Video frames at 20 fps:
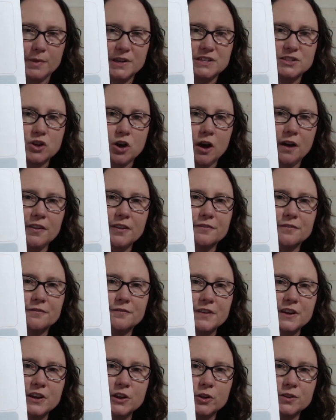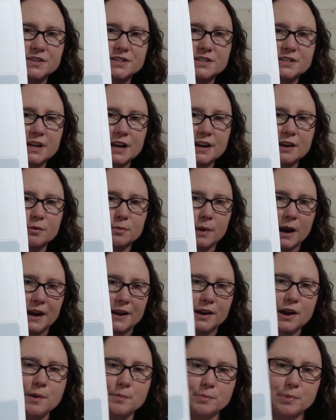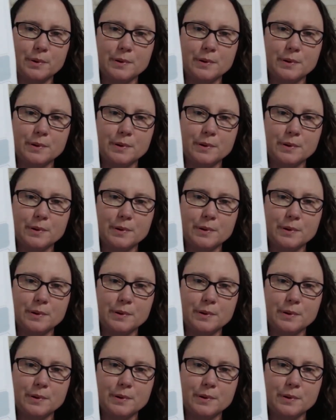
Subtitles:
It's called the Field Study Write-Up.